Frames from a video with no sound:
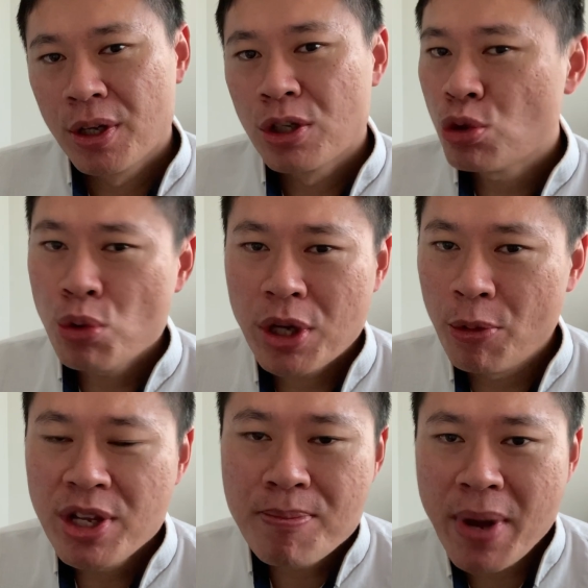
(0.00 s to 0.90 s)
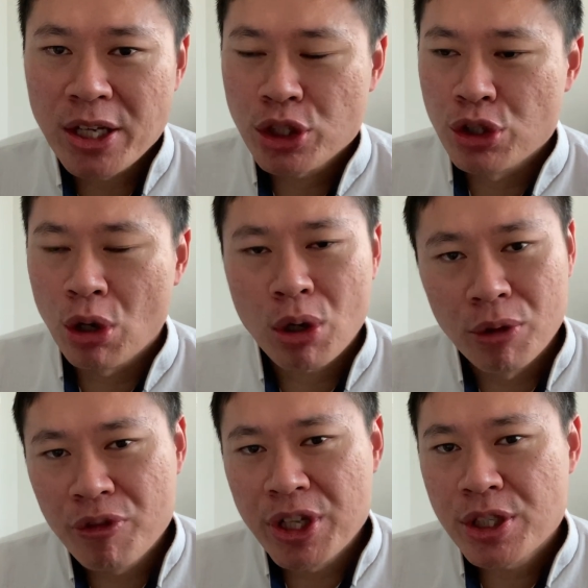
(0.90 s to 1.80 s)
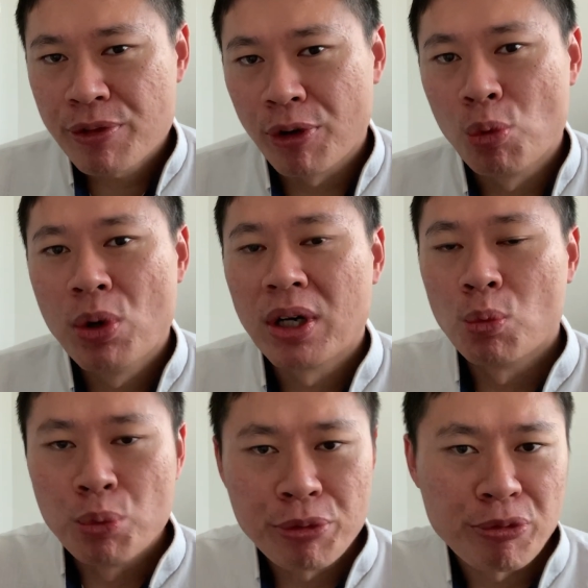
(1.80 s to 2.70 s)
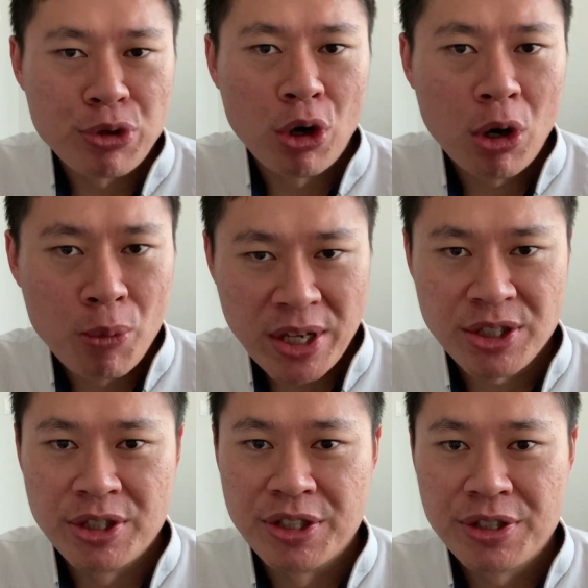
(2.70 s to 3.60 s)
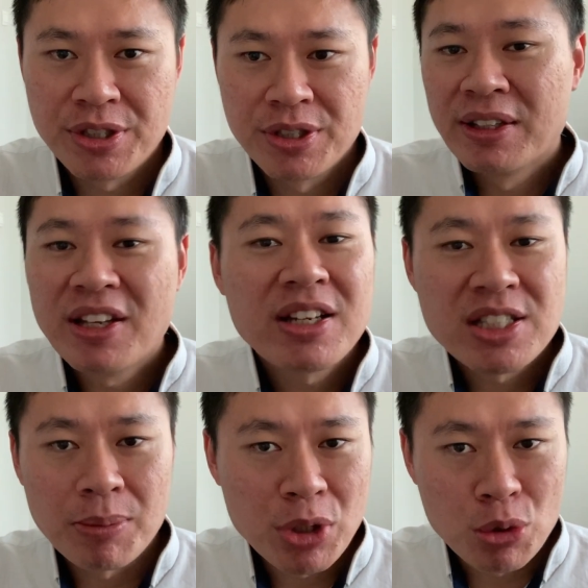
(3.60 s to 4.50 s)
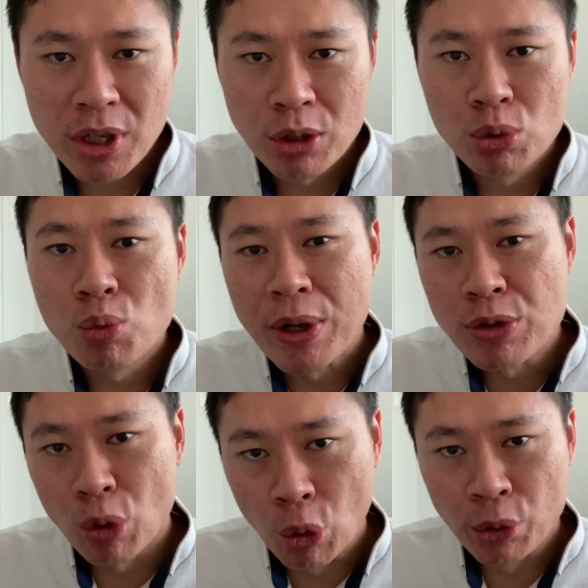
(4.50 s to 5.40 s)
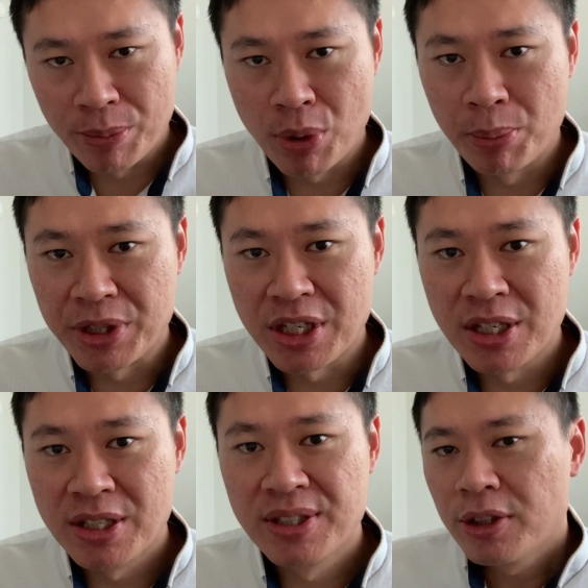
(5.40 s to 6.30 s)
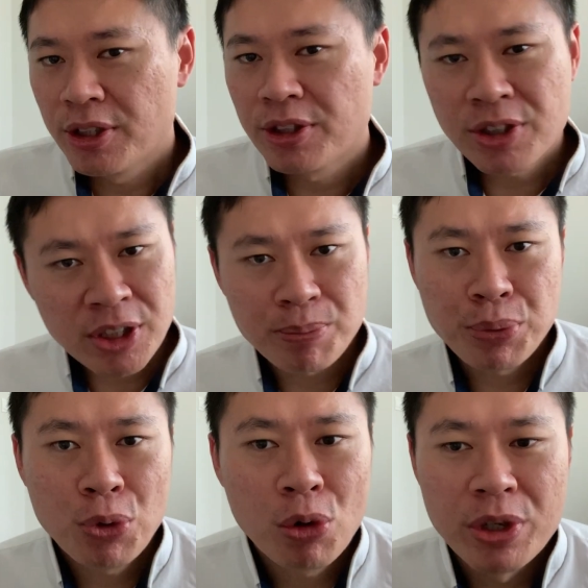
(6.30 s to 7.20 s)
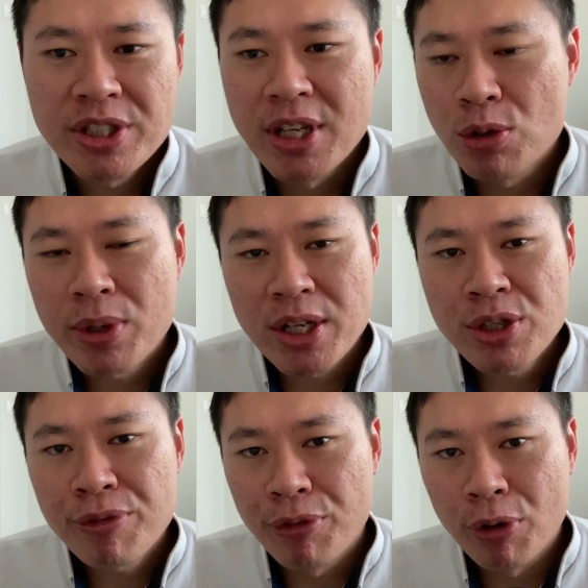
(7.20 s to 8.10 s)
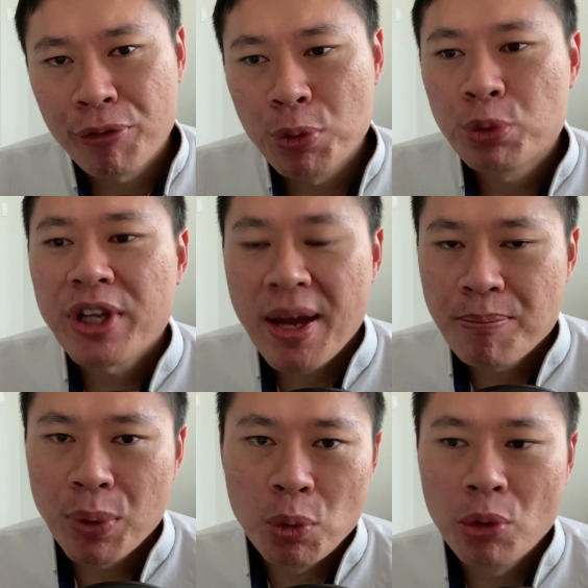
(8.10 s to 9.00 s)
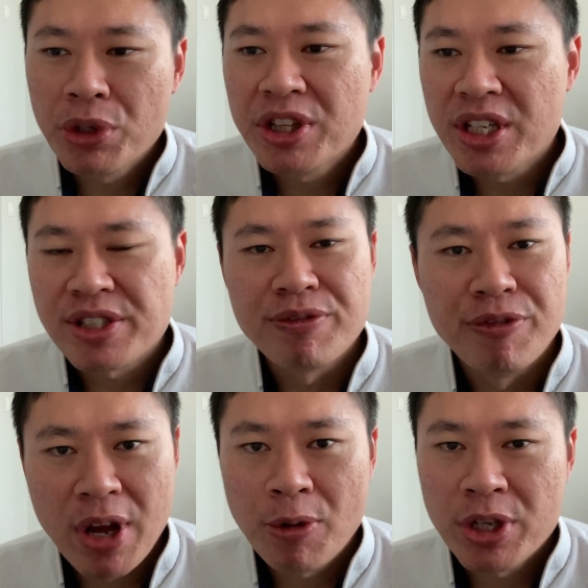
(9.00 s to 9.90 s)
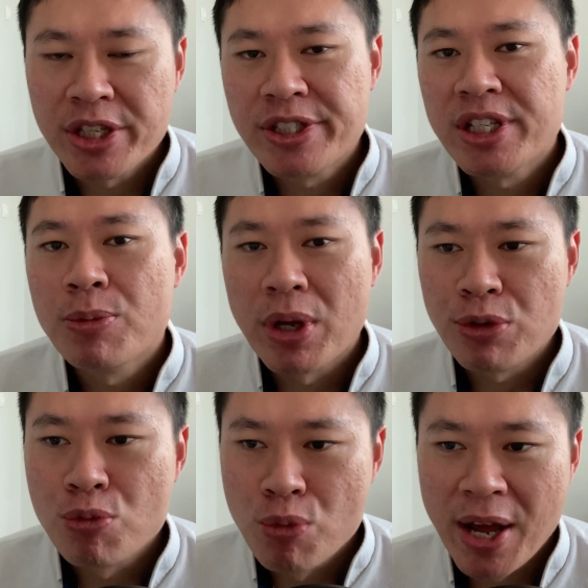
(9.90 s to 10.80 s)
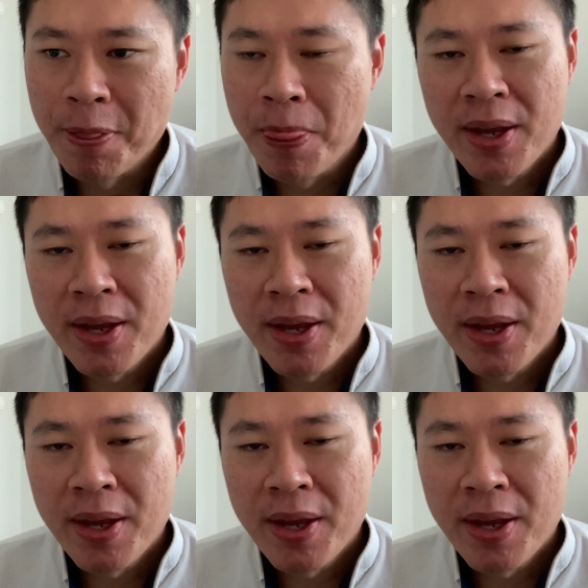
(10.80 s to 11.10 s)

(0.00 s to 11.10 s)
So you can really match your convenience for work with your residence. That is something you cannot do when you own a property. The third pro is that you can actually fulfill temporary needs very easily when you rent.